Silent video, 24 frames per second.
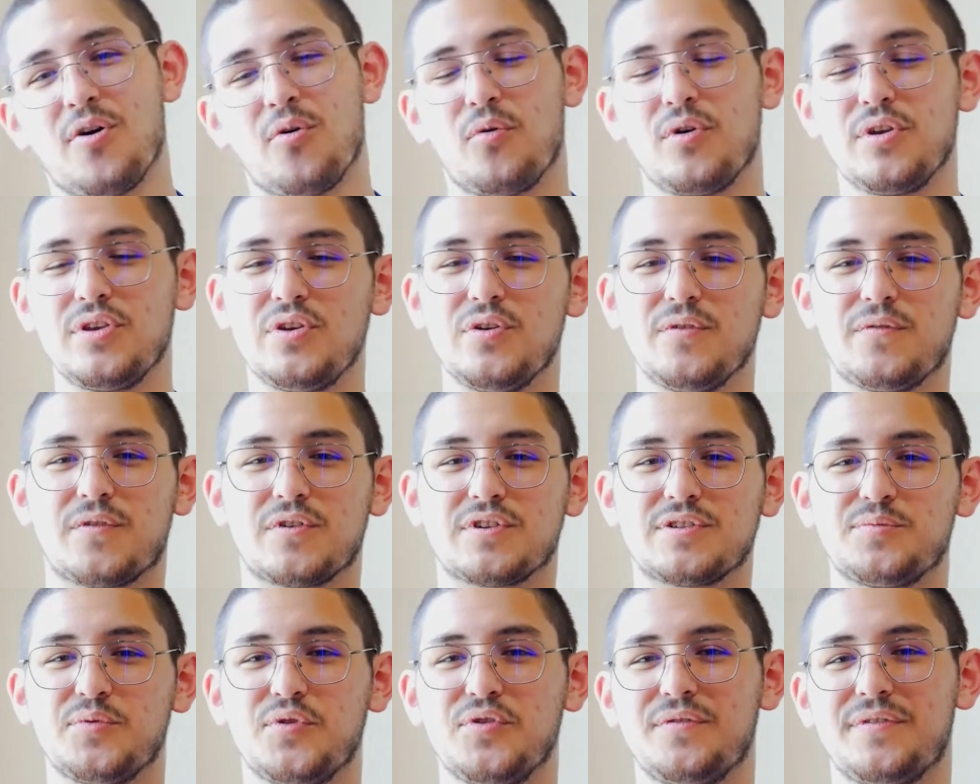When you
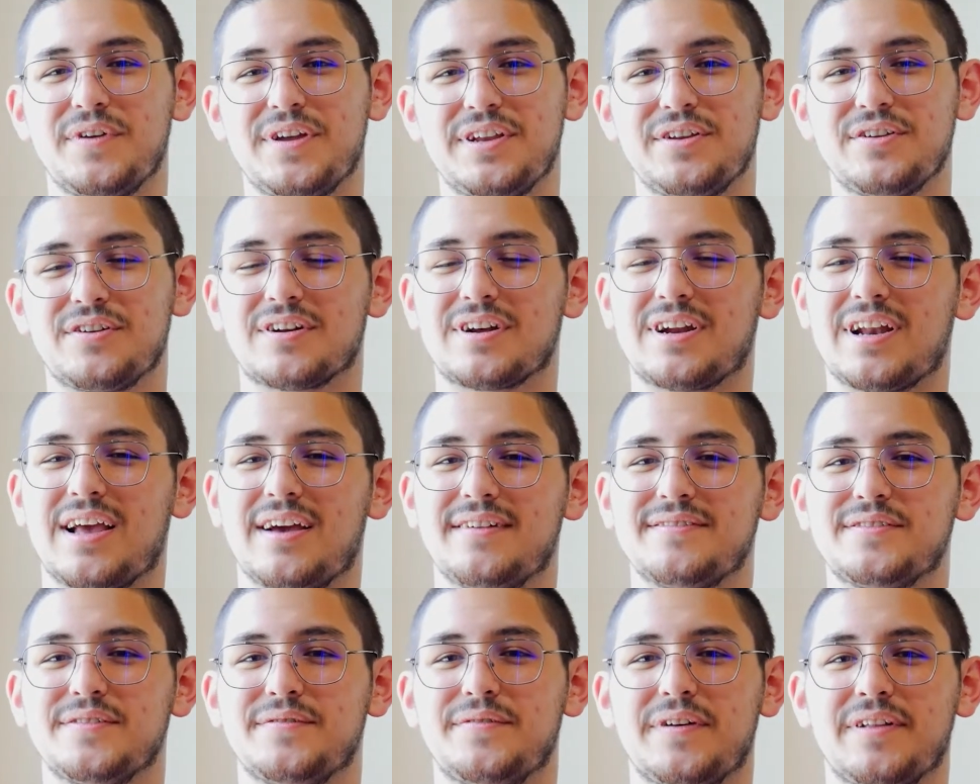first move in, you're going to
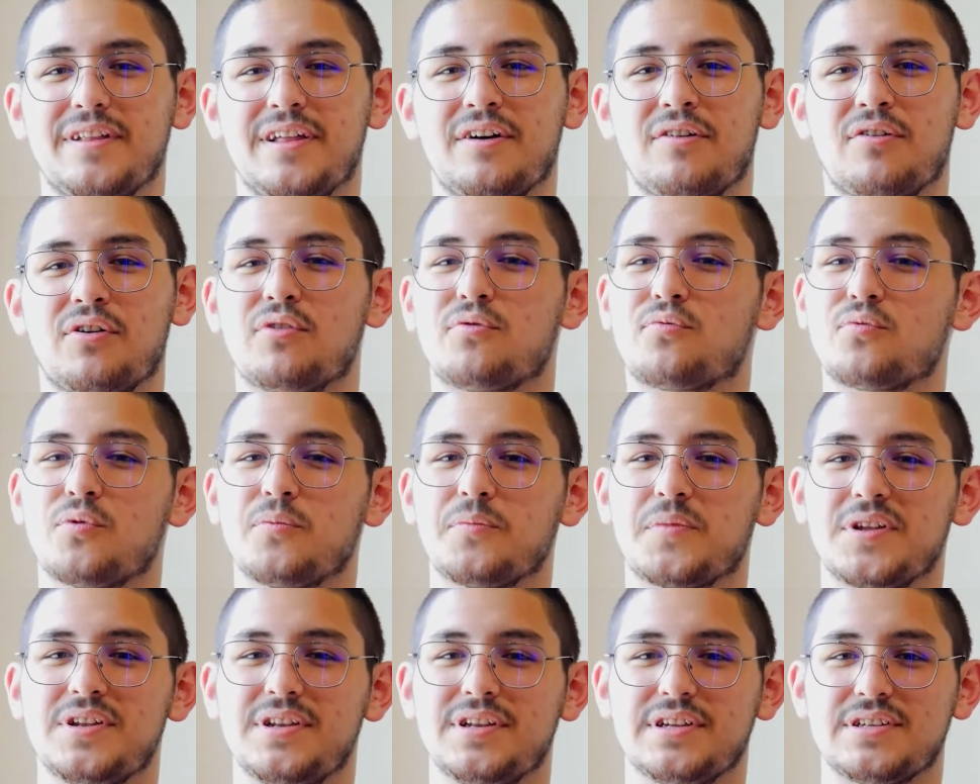have to fill out a
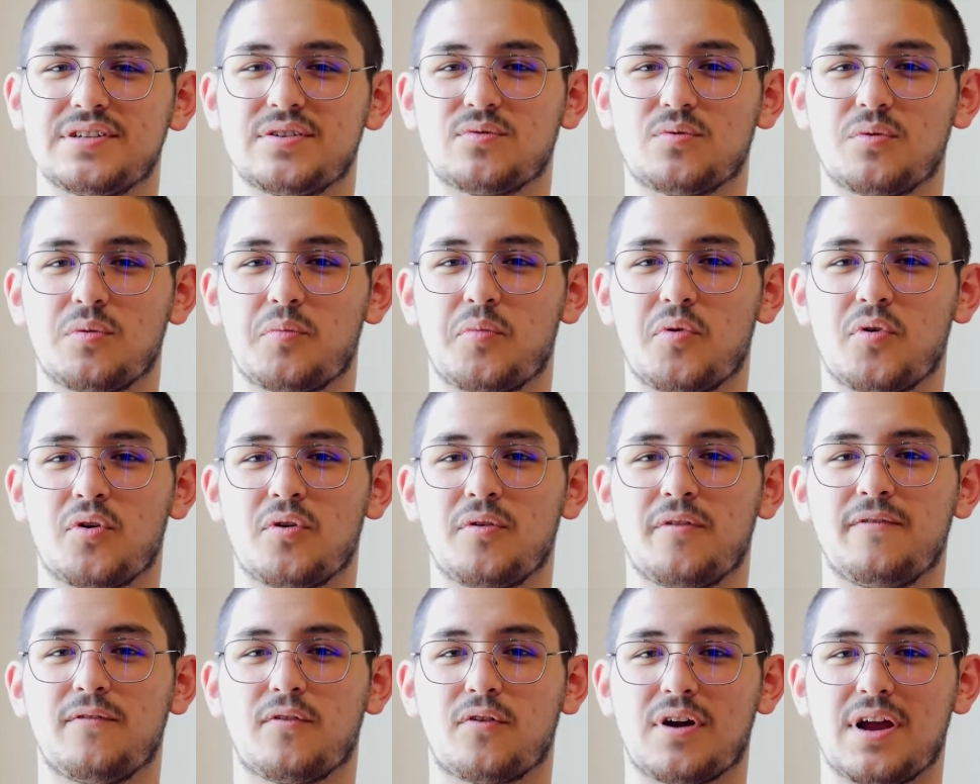room condition
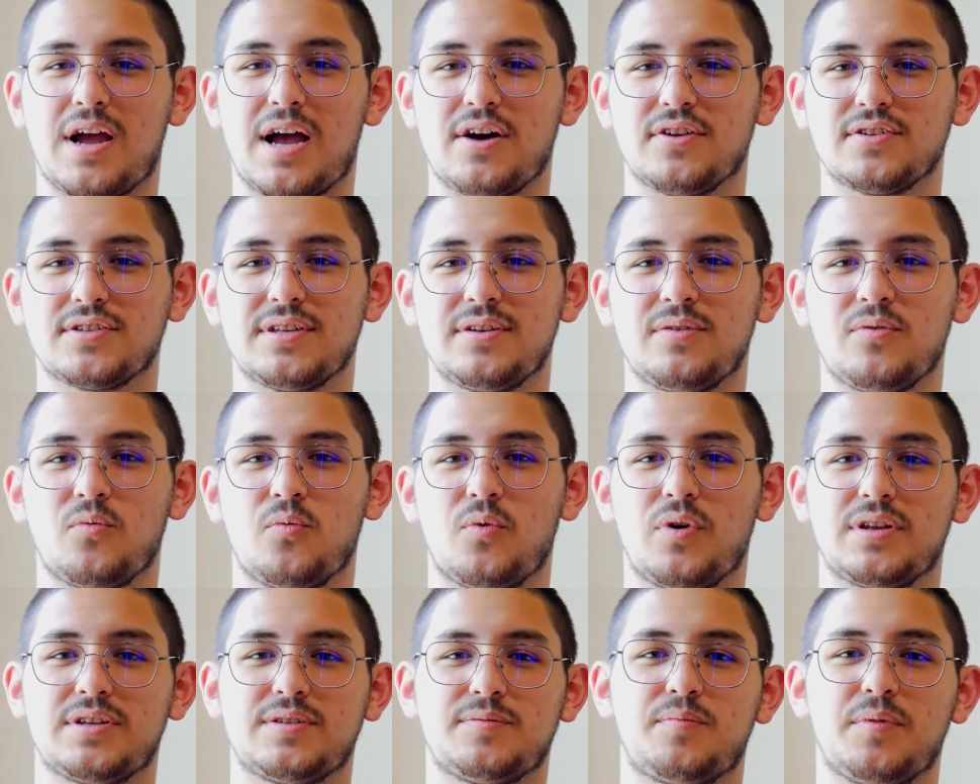report for housing,
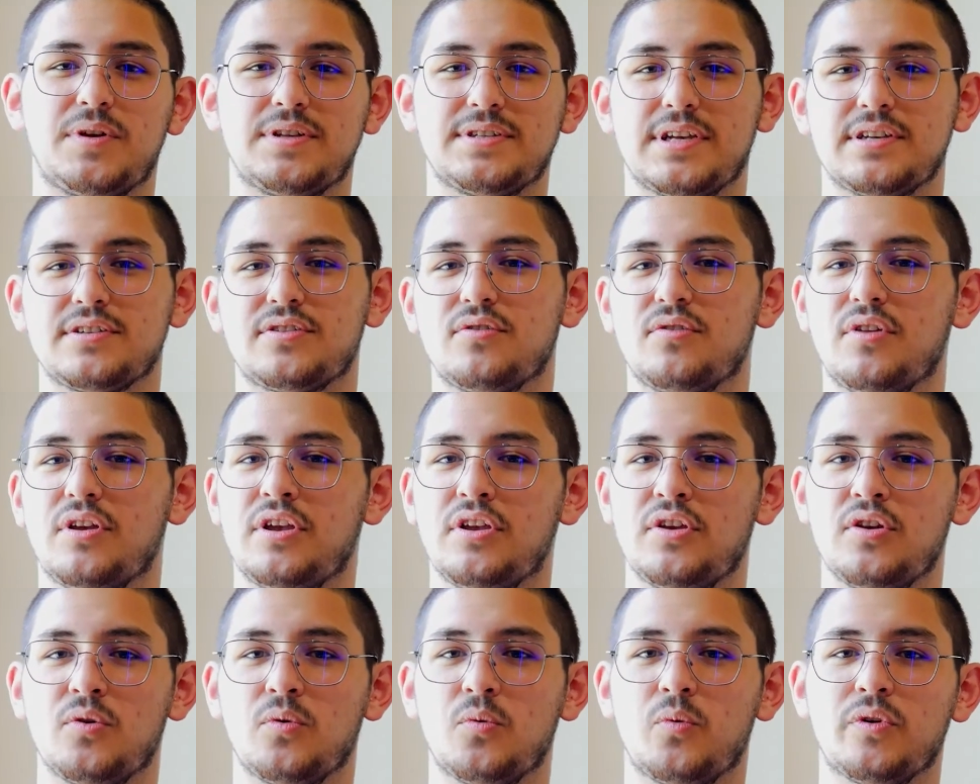which essentially
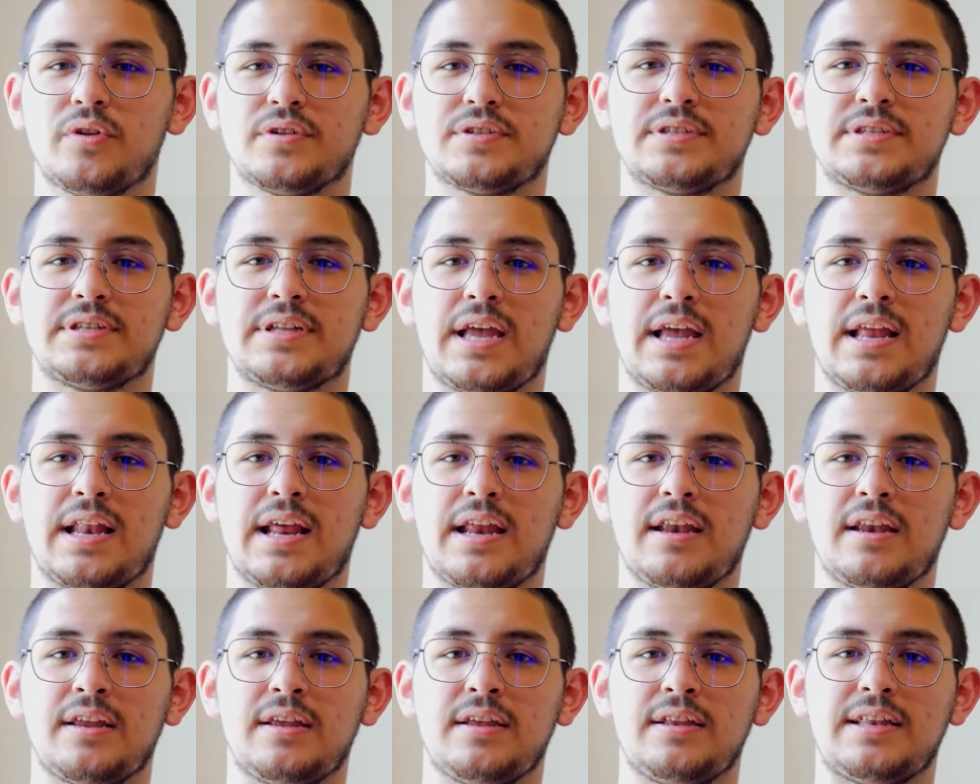you will state
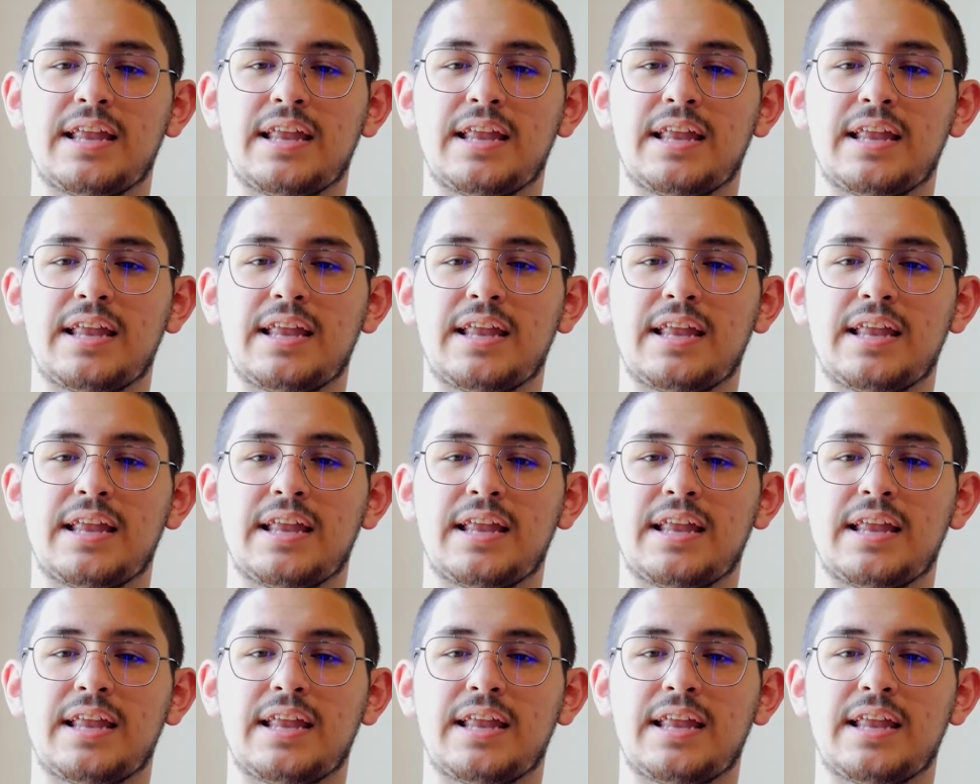any